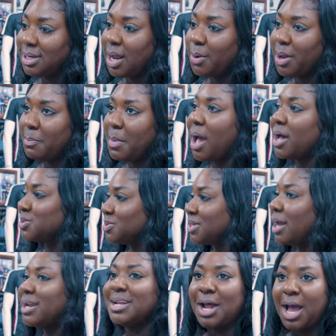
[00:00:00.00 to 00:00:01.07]
Wow. And mine was
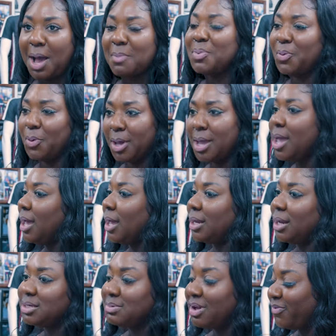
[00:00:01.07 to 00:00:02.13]
I Need a Hot Boy,
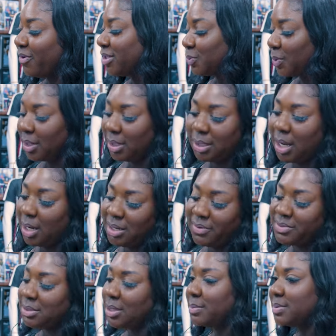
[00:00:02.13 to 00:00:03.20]
and that was my first record. I ain't
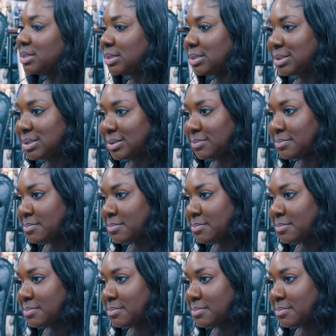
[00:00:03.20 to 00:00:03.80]
never stopped since.